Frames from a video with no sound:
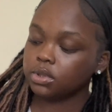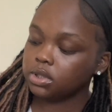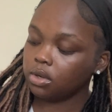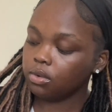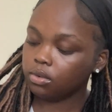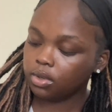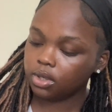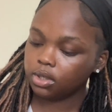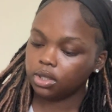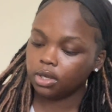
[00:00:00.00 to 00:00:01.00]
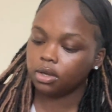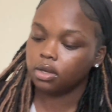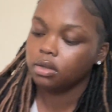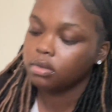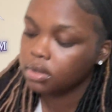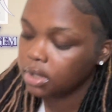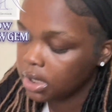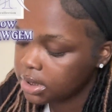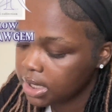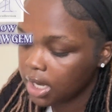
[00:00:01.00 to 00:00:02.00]
So yeah,
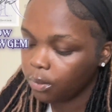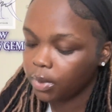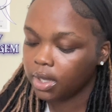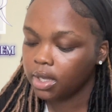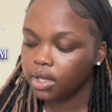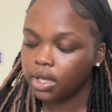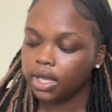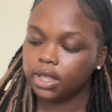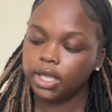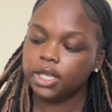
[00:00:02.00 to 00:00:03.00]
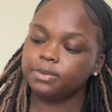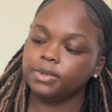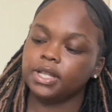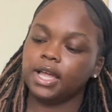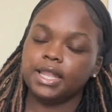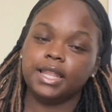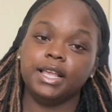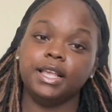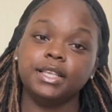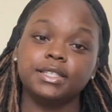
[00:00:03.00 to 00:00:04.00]
that's that one. And last but not
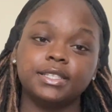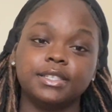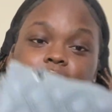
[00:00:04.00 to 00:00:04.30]
least,